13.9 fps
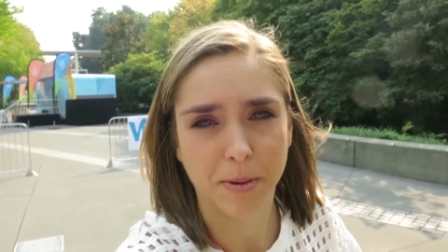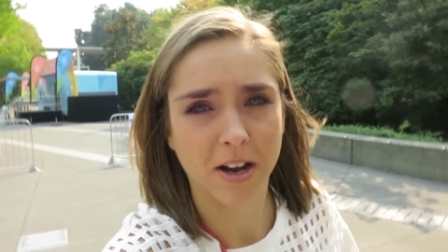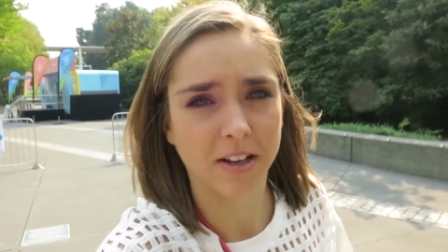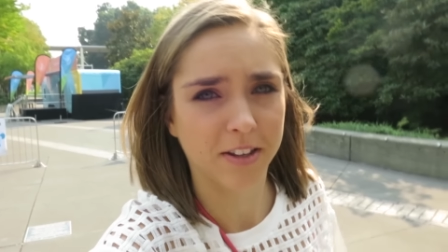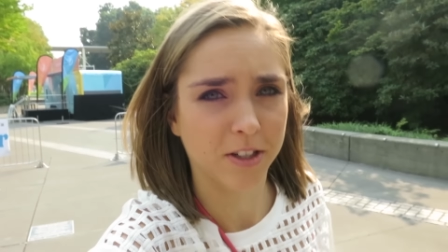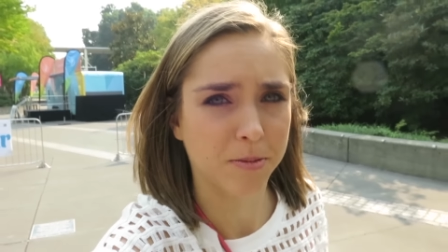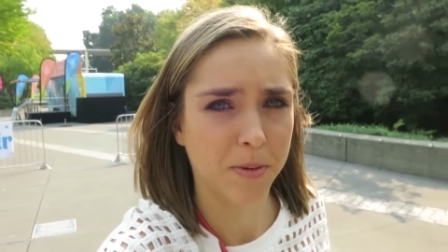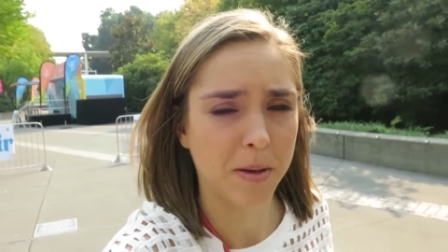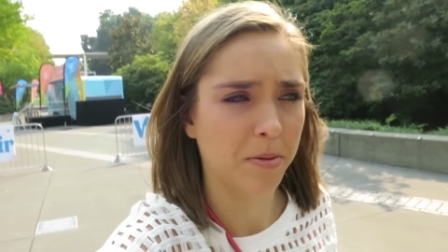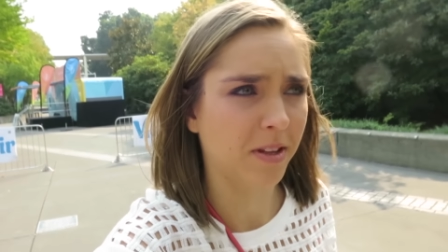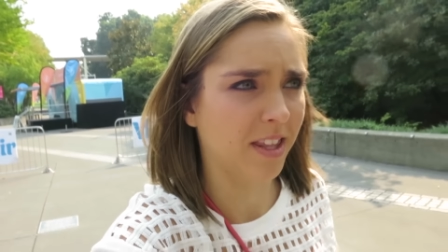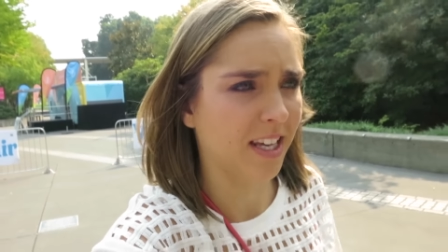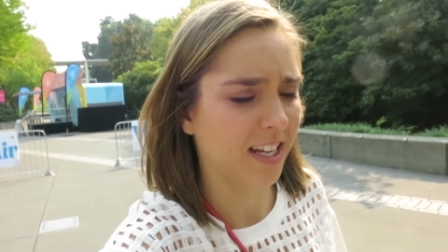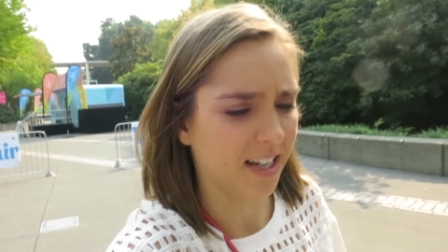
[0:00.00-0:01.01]
Apparently there's
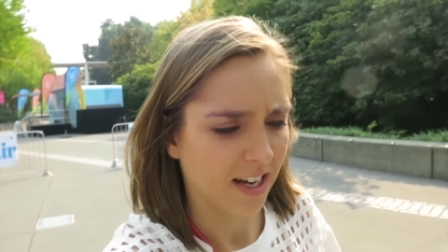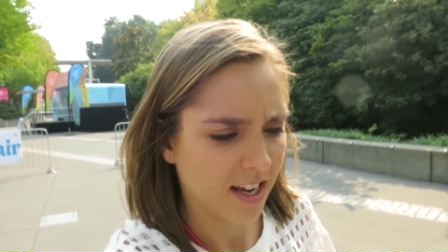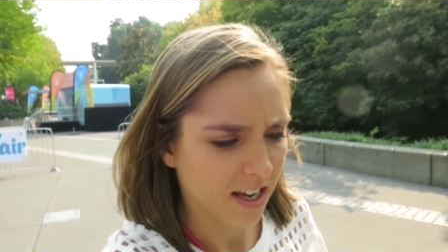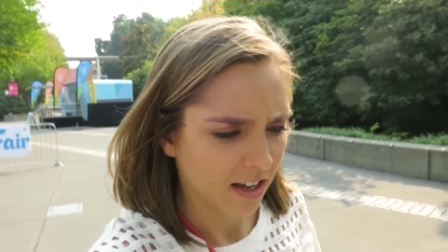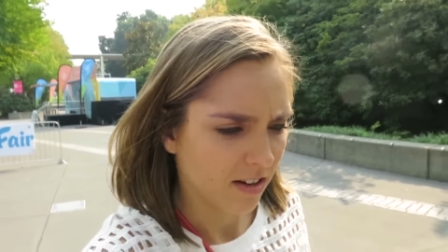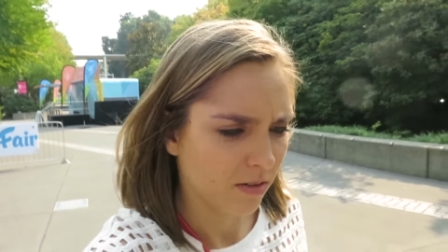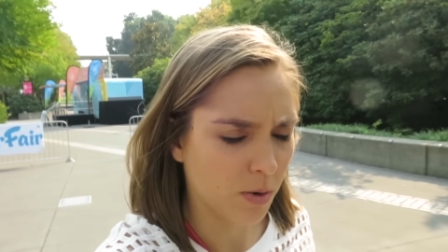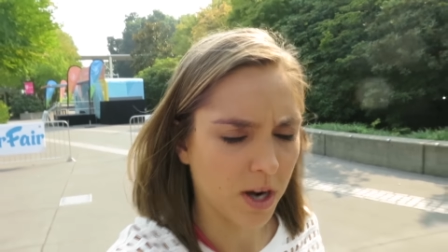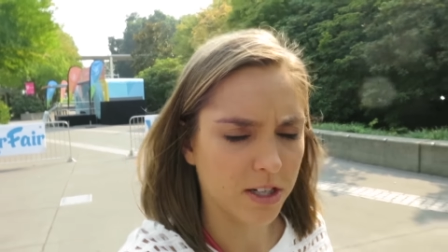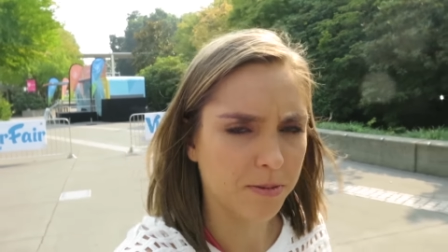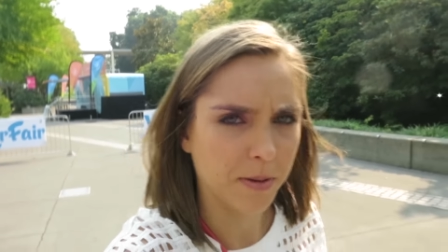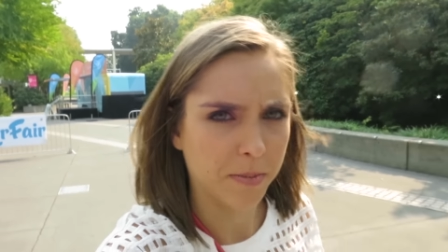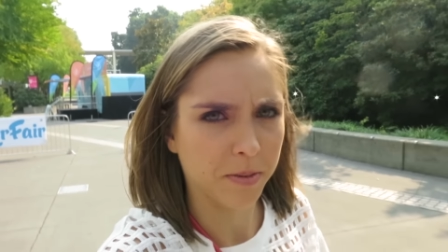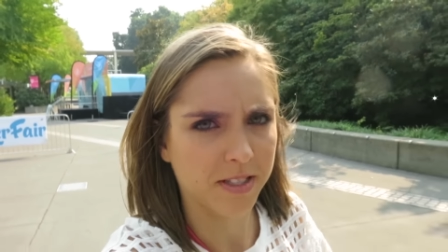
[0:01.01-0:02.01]
people that watch
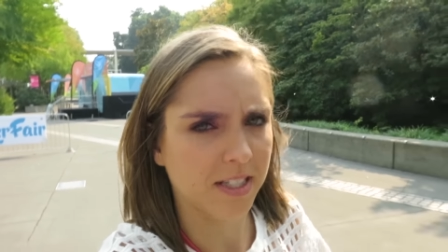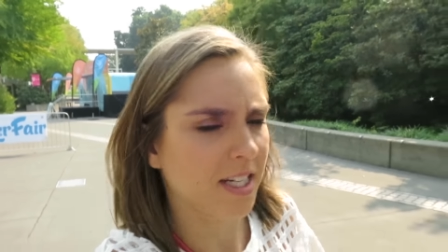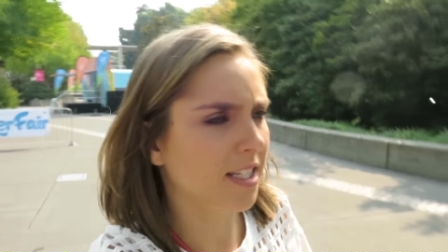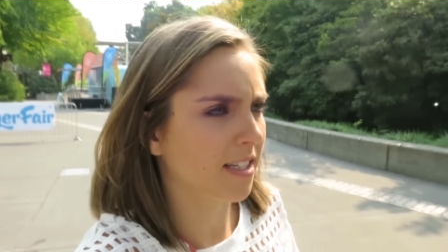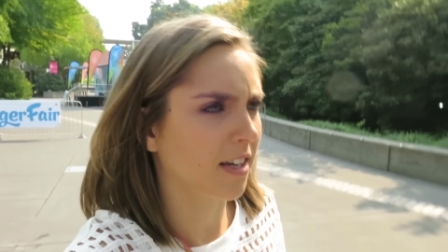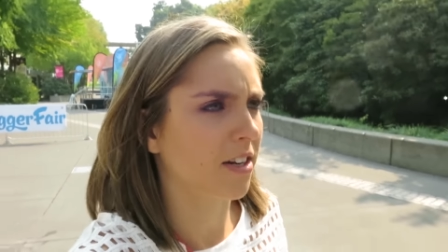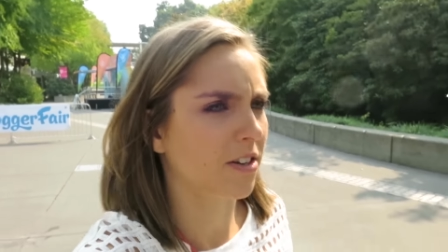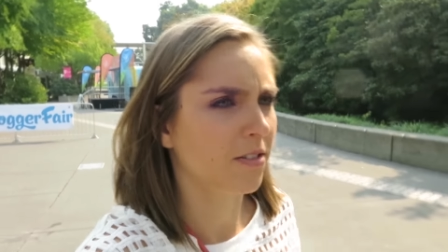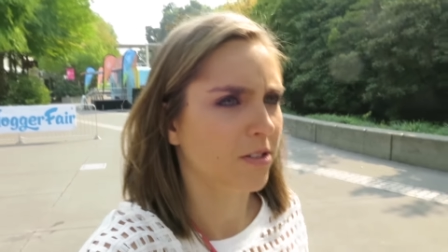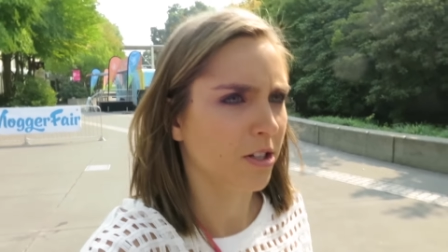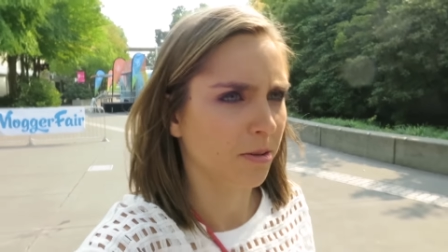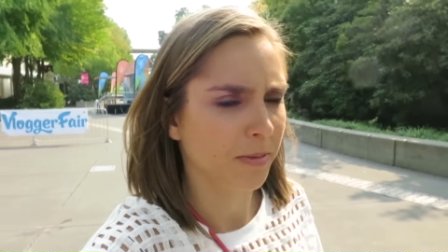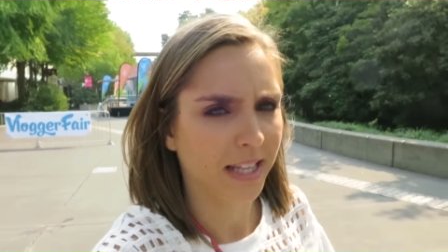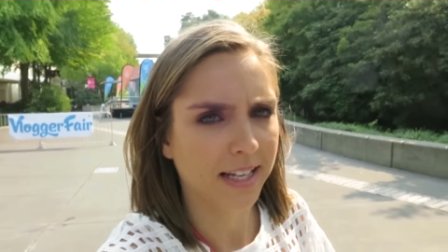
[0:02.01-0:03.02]
people sneezing on
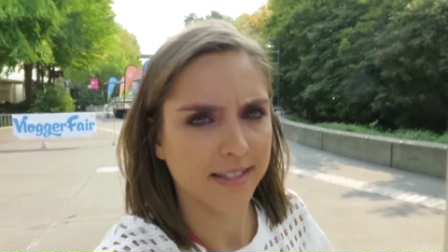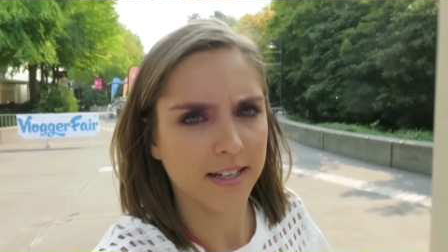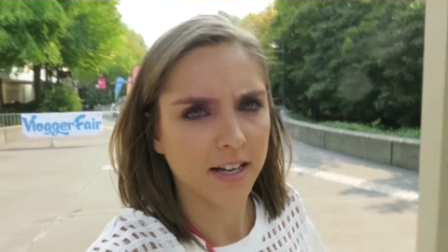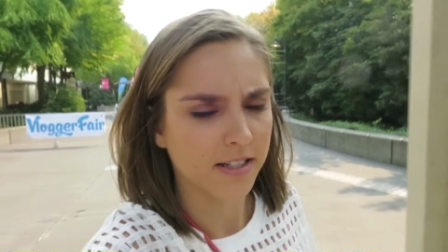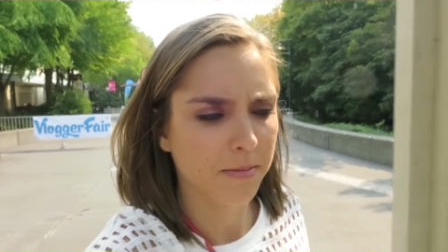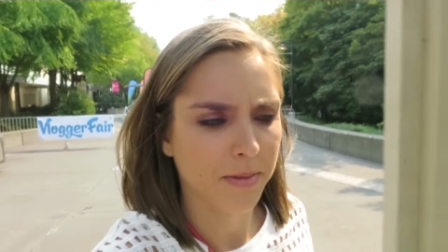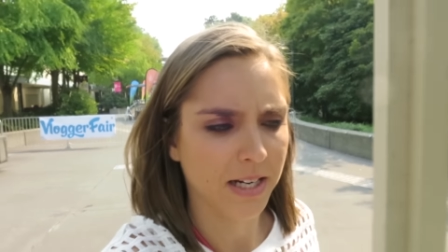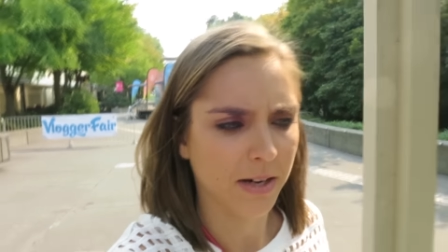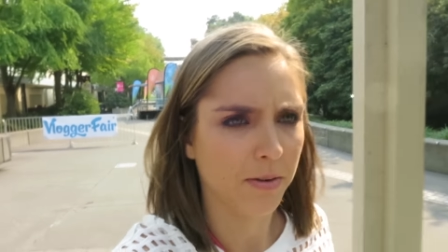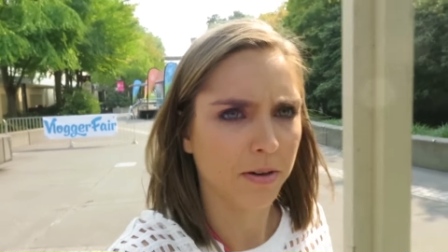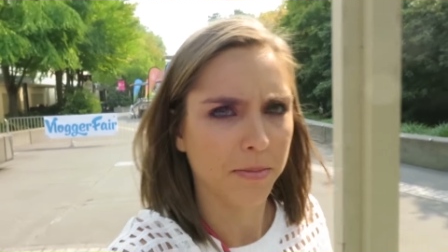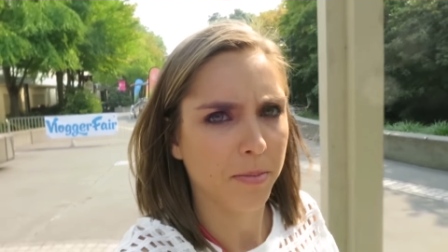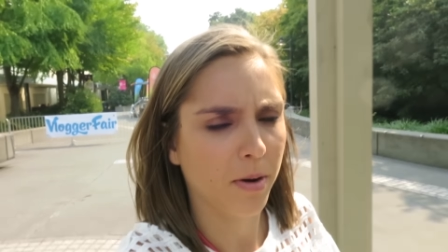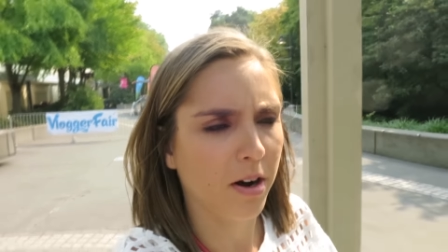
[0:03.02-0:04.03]
YouTube, and that's not something I
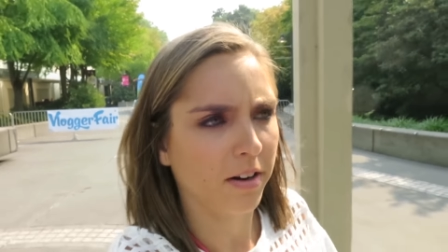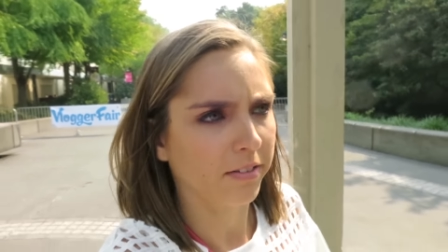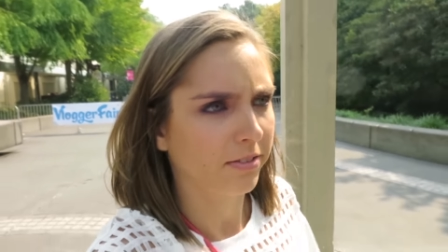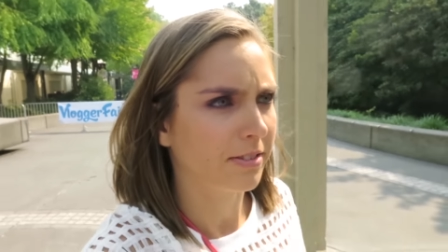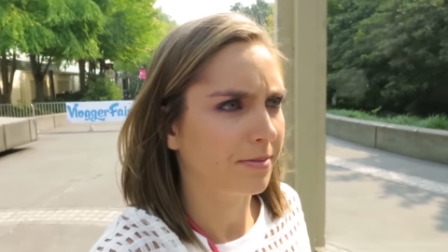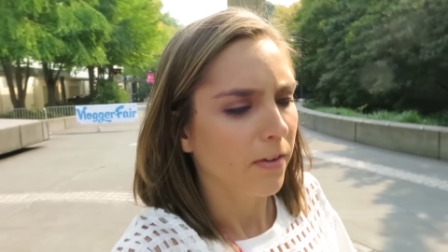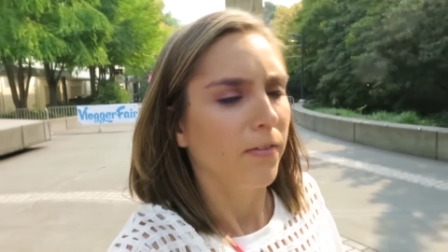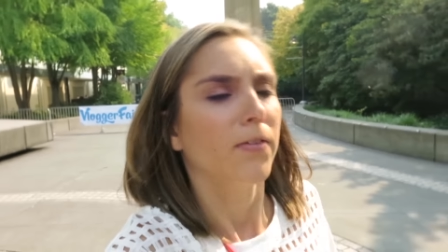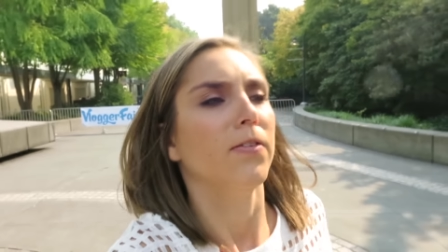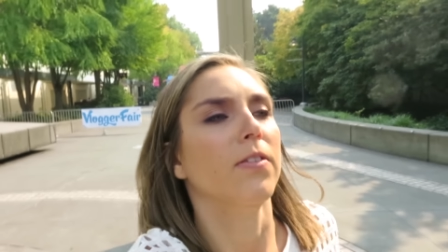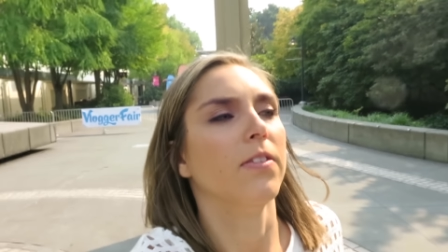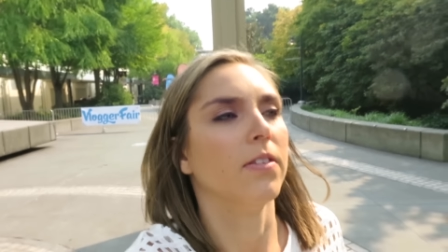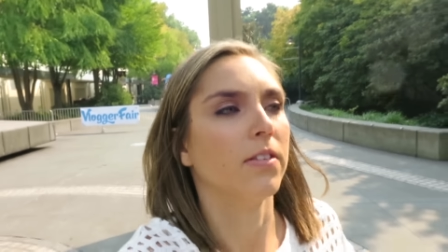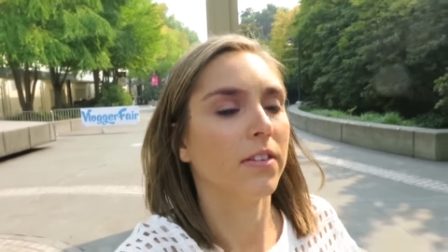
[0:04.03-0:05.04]
want to be part of.
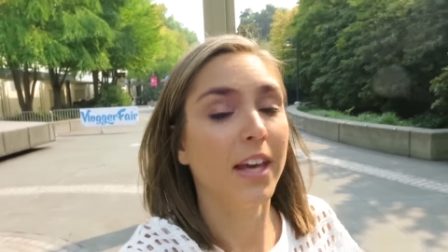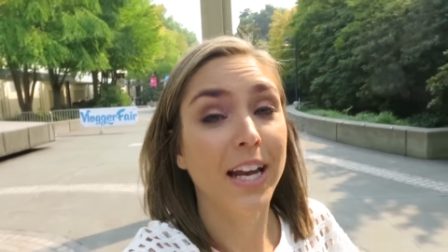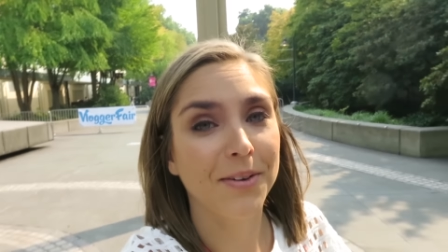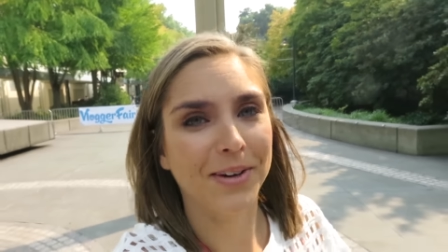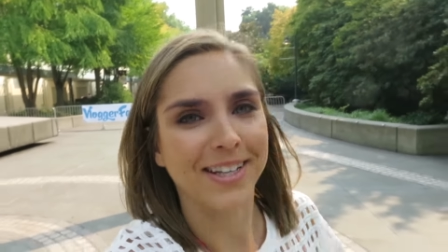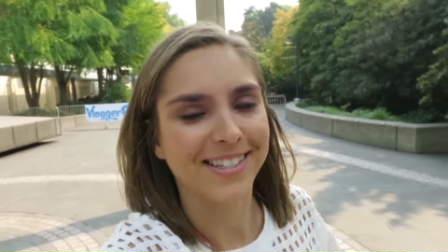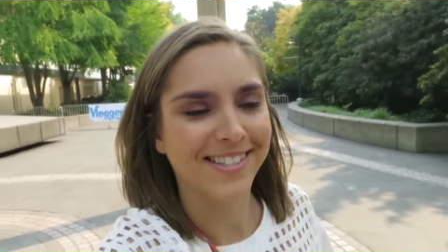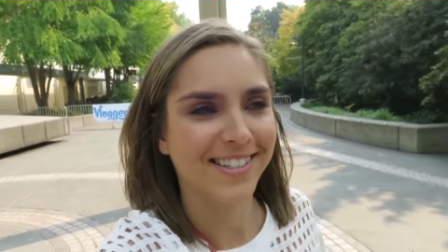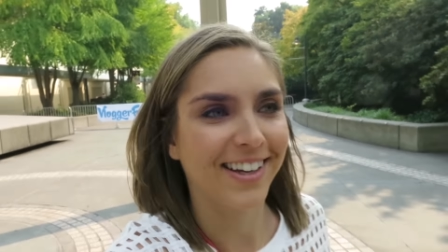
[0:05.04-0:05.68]
Anyways,